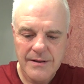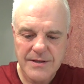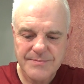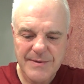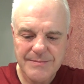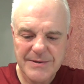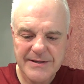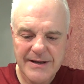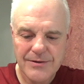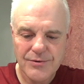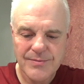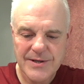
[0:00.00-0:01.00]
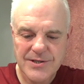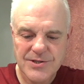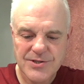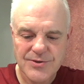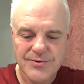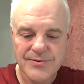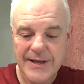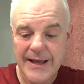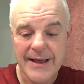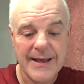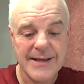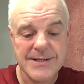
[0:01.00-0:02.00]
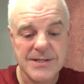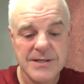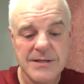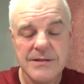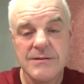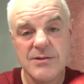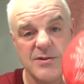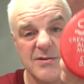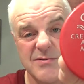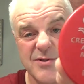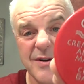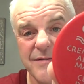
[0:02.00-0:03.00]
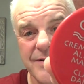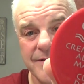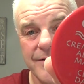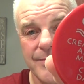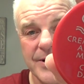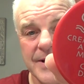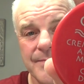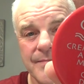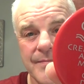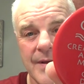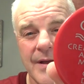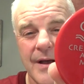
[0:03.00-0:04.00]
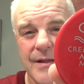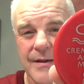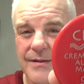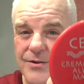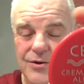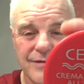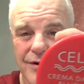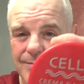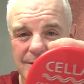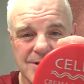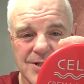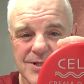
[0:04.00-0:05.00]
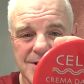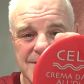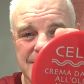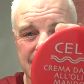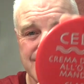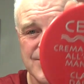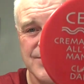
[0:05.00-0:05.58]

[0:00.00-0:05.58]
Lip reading: this might be tallow based, so yeah, it is. So it's not for everybody. I think the new formula is just the same,